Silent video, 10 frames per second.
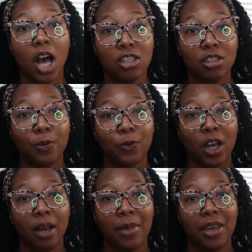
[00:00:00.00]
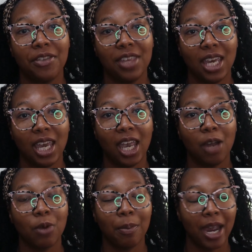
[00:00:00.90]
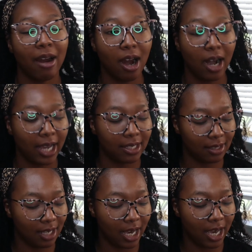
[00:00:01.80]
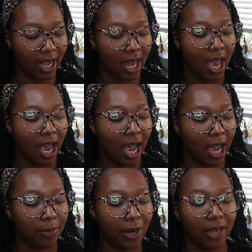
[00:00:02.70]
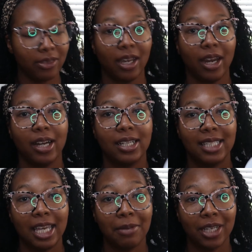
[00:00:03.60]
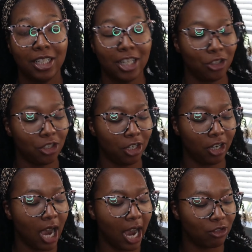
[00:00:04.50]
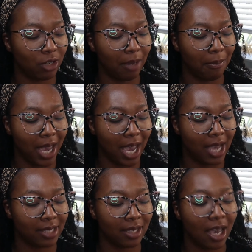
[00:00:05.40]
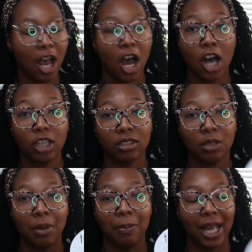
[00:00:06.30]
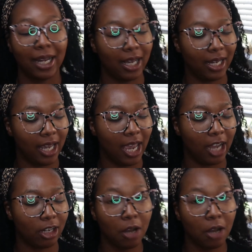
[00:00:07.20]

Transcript: also from the Repair Rx line, I brought their Deep Conditioner Hydrating Mask, also with black honey and